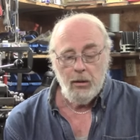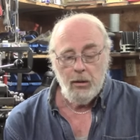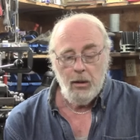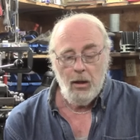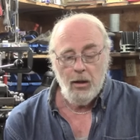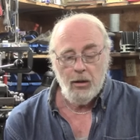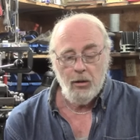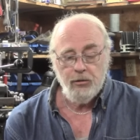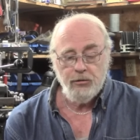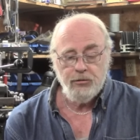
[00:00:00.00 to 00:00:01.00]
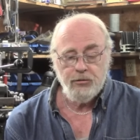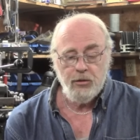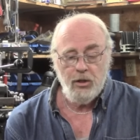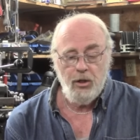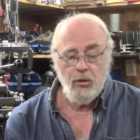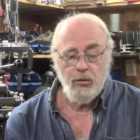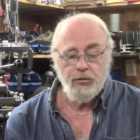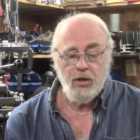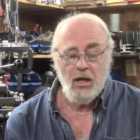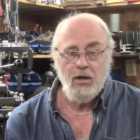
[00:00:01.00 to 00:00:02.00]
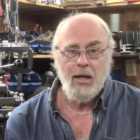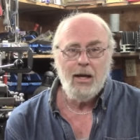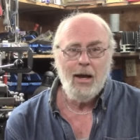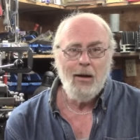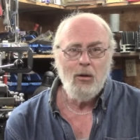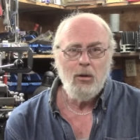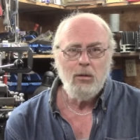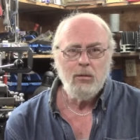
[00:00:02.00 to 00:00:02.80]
I got a used IndyCal